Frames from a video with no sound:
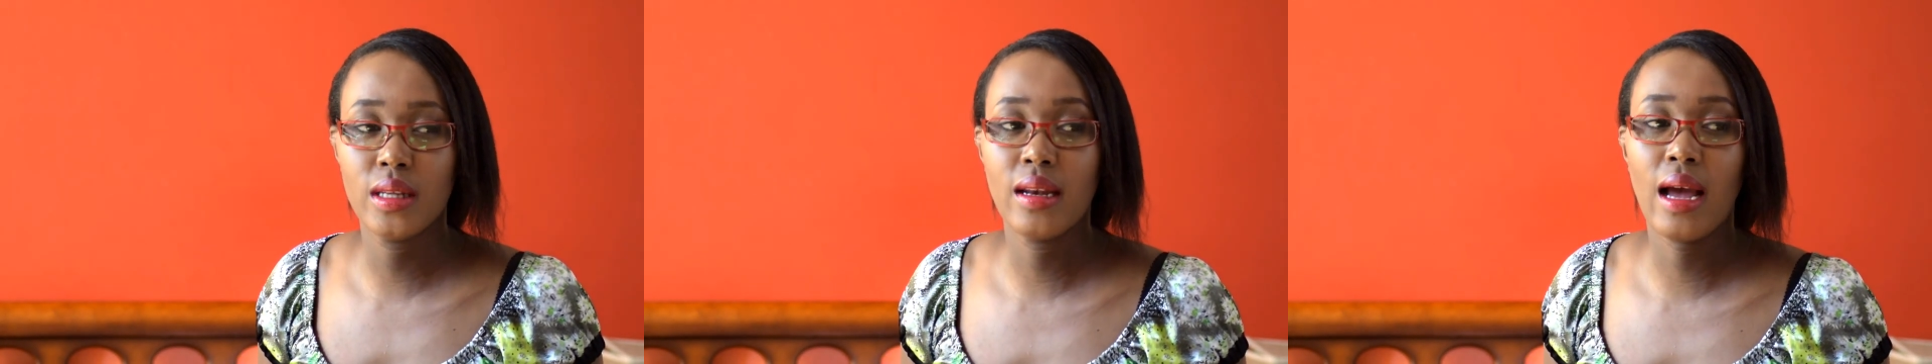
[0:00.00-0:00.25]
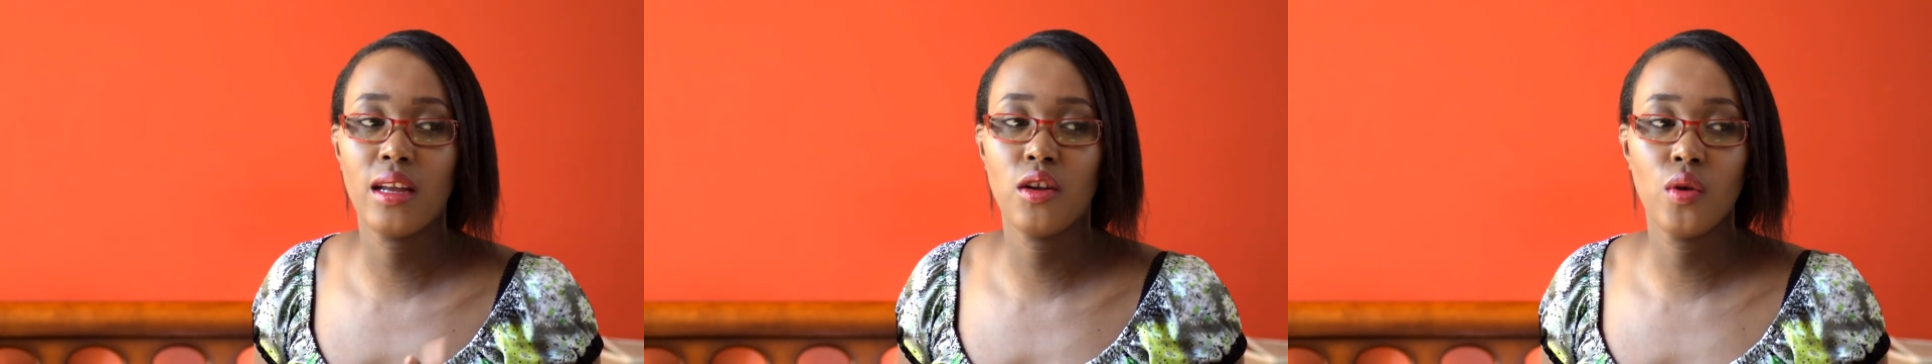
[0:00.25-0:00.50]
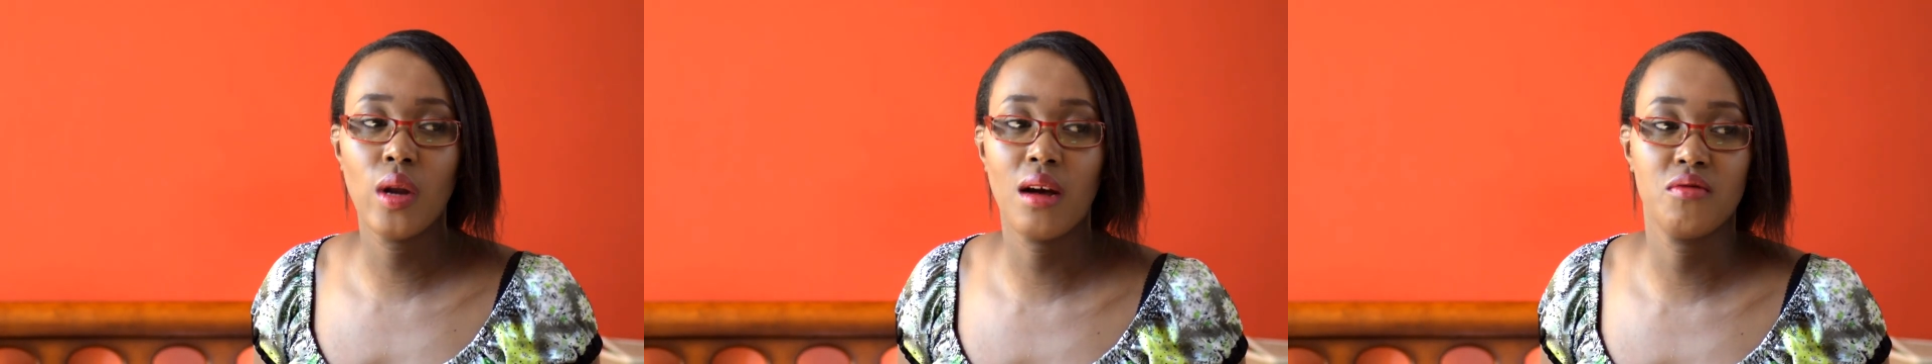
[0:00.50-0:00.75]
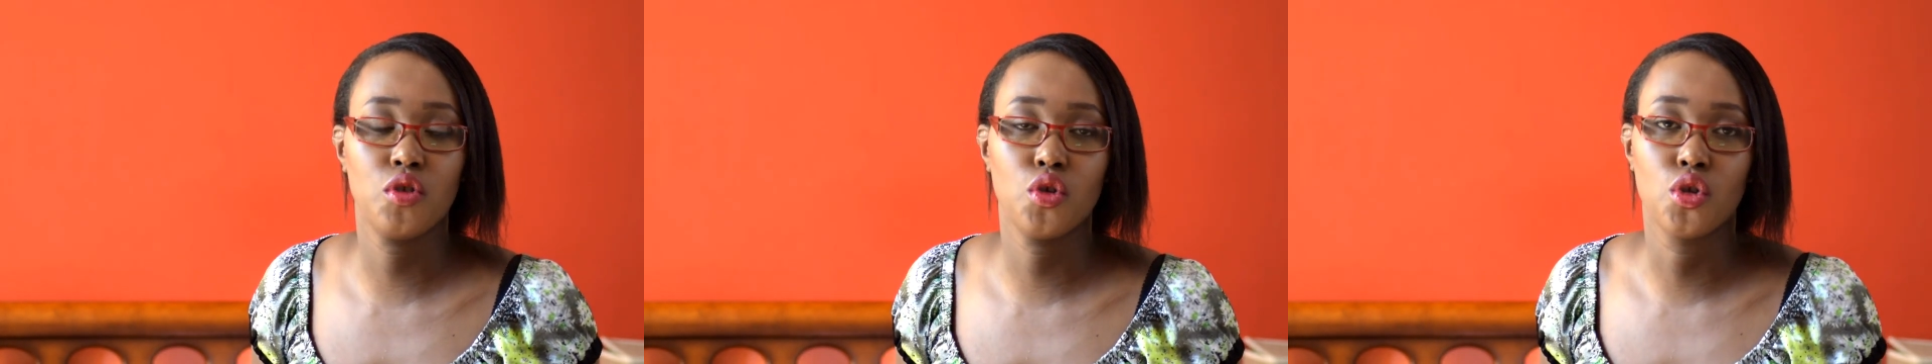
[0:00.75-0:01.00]
and I don't
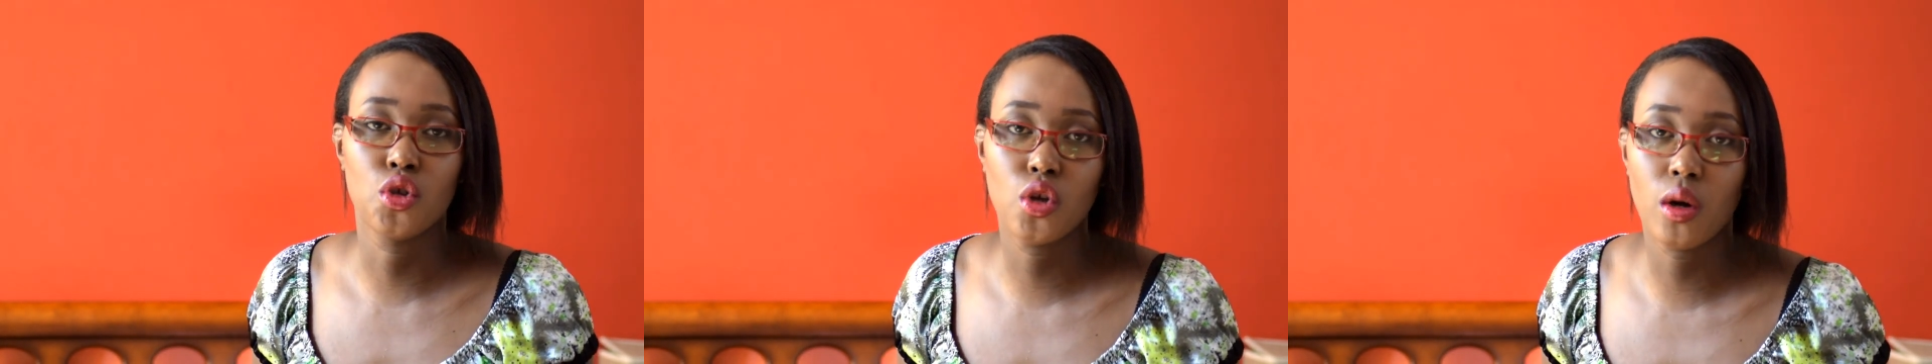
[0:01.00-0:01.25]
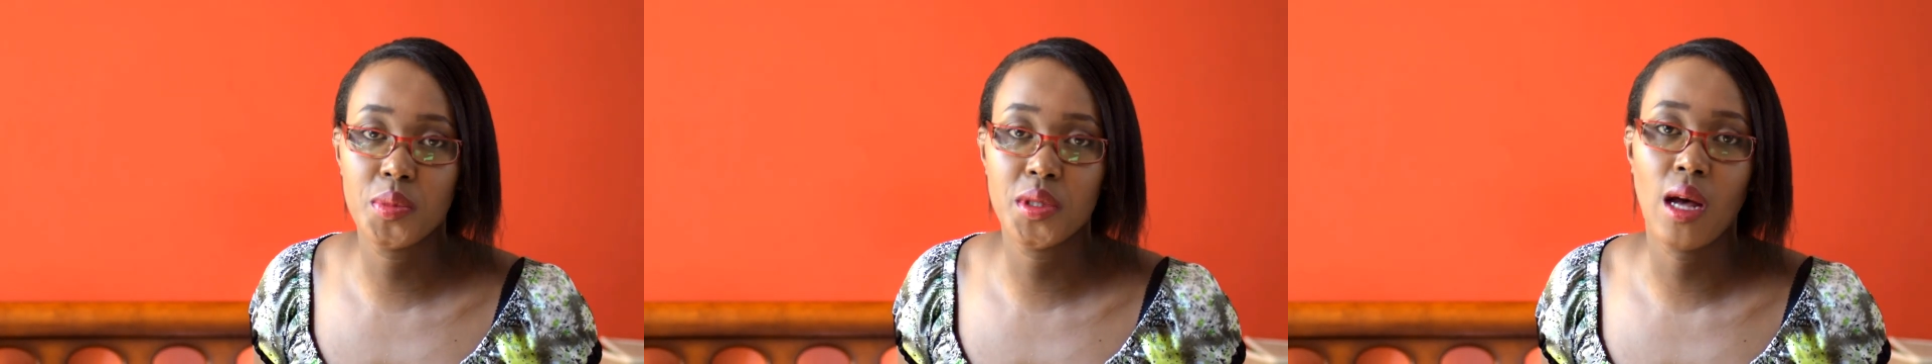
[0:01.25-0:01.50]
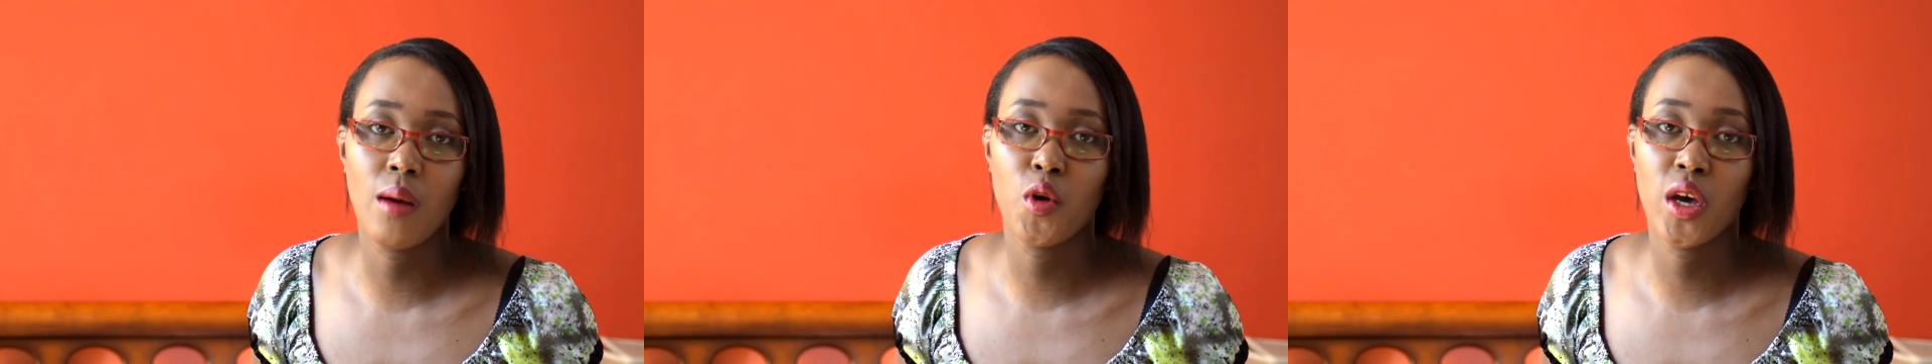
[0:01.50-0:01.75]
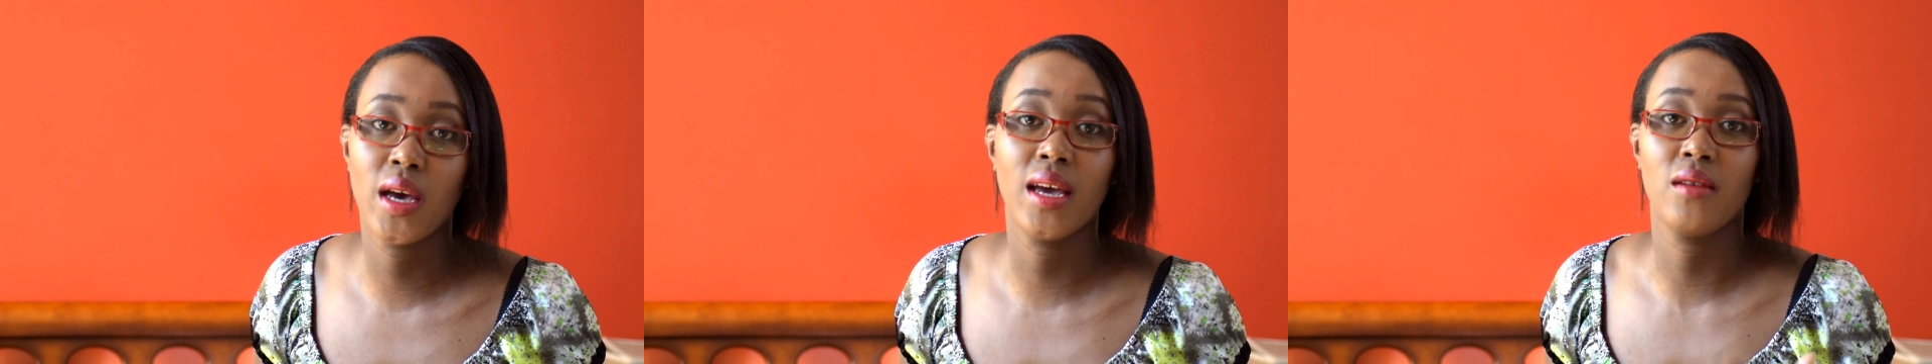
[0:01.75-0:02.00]
have to stop
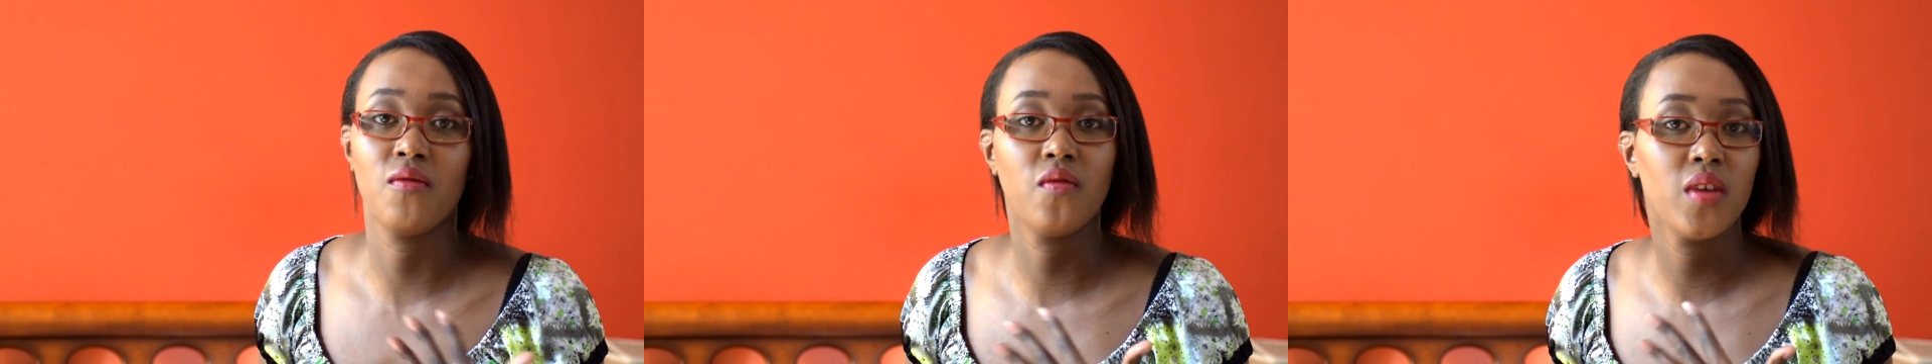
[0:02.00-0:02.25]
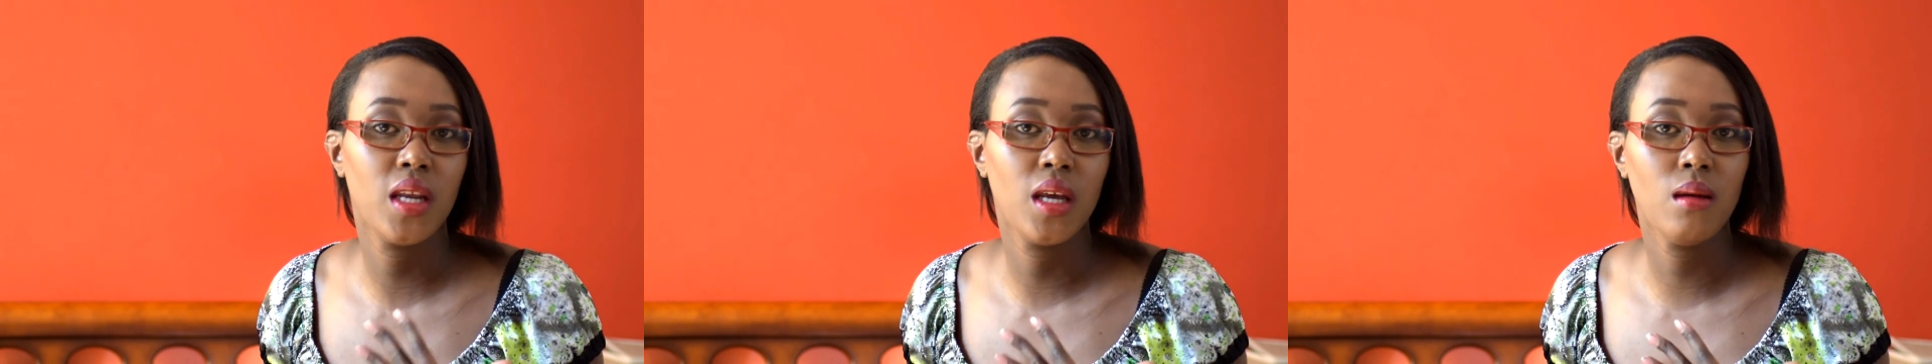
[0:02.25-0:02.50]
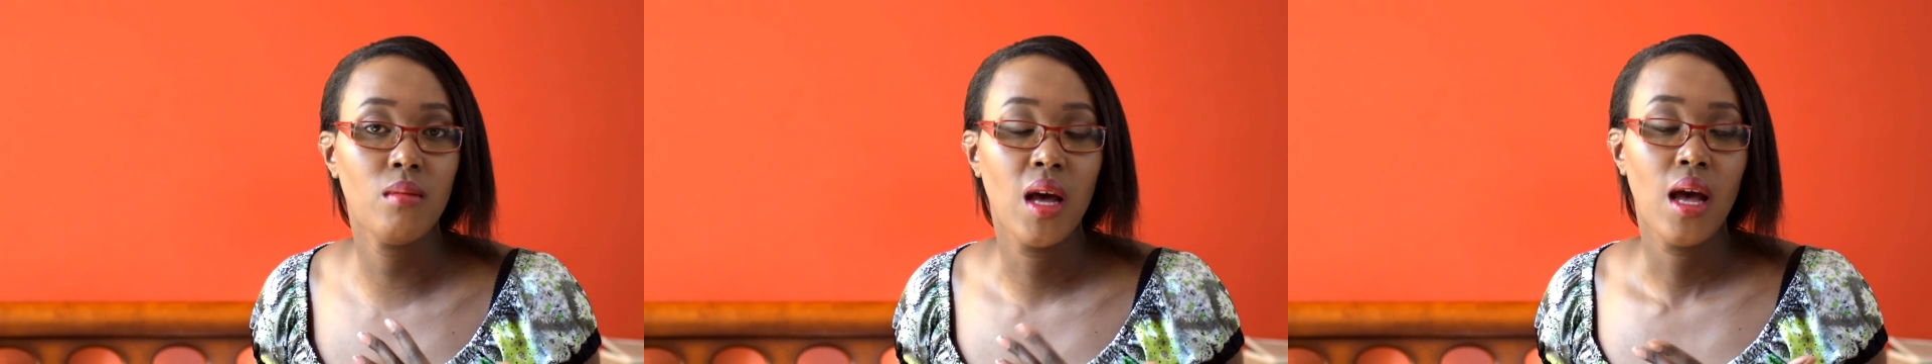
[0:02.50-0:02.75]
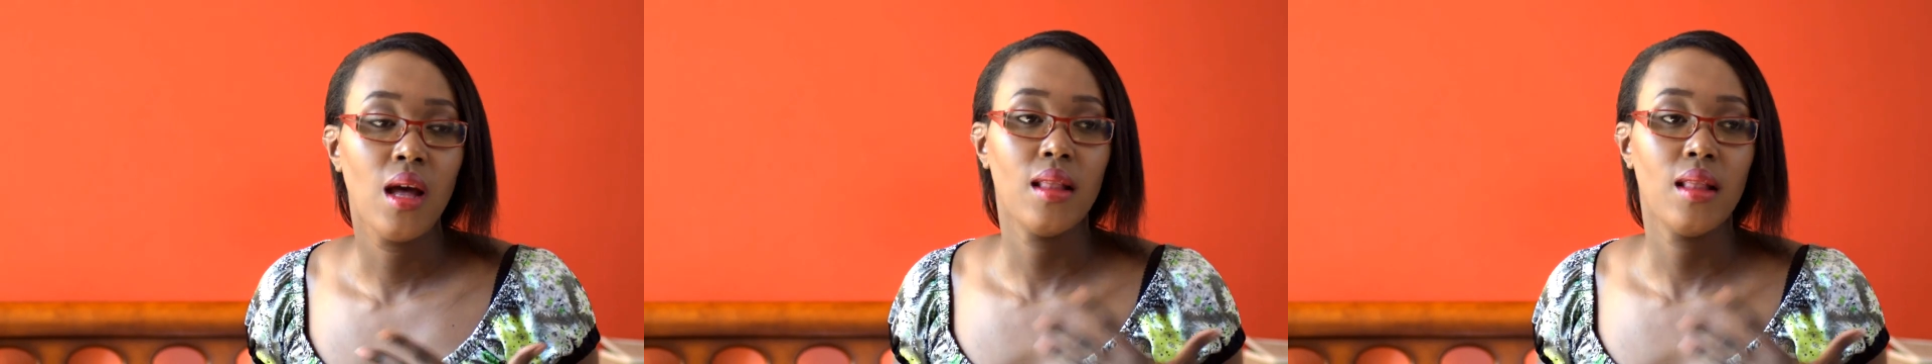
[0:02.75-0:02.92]
somewhere and feed him.